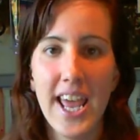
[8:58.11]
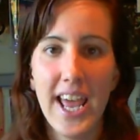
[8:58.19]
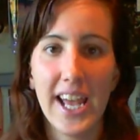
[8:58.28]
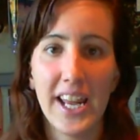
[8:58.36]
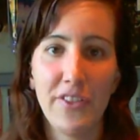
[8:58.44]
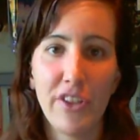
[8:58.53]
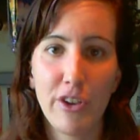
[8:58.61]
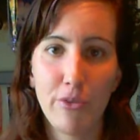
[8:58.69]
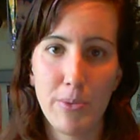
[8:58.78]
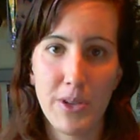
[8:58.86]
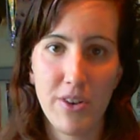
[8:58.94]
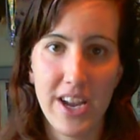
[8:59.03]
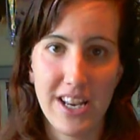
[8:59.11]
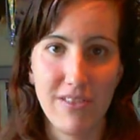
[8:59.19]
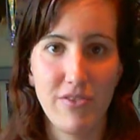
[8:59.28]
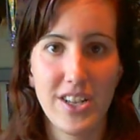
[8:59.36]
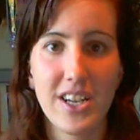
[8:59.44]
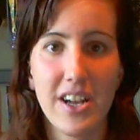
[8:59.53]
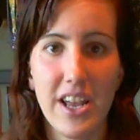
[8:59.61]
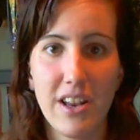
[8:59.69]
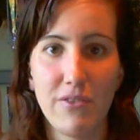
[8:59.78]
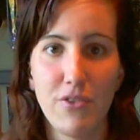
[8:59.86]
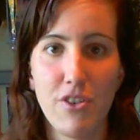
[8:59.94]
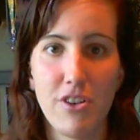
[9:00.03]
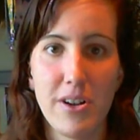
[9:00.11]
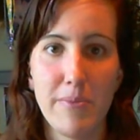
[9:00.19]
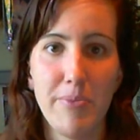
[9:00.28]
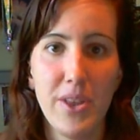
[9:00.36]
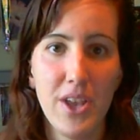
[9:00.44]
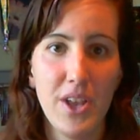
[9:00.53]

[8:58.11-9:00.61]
And I think it would be great if VidCon had a forum